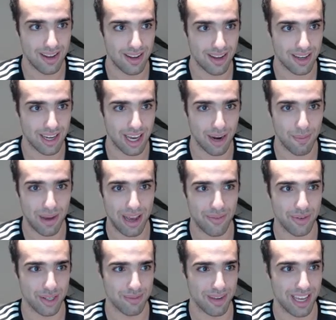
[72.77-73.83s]
Kind of
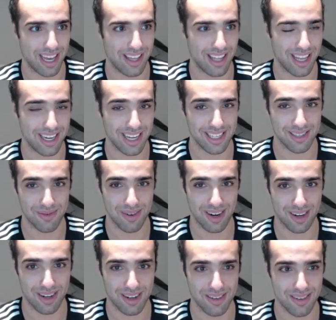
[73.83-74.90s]
baffles me how that doesn't
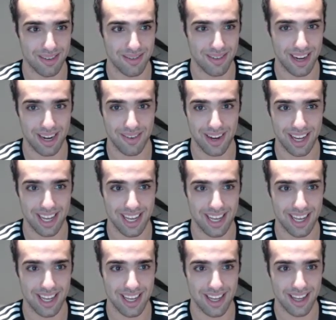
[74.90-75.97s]
work. Anyway,
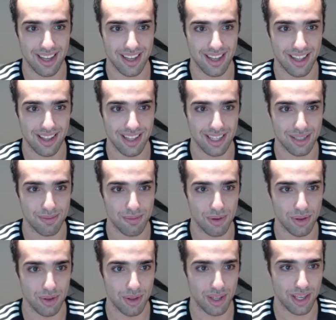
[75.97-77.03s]
let's
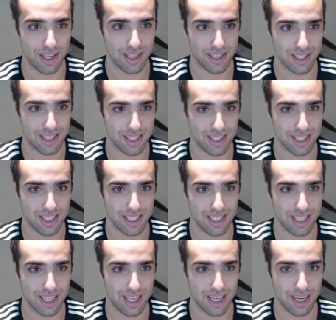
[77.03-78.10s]
pull these
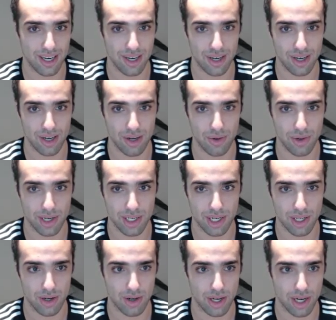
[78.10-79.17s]
into each
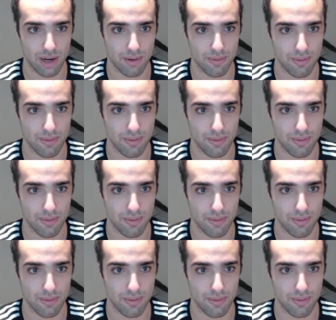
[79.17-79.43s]
other here.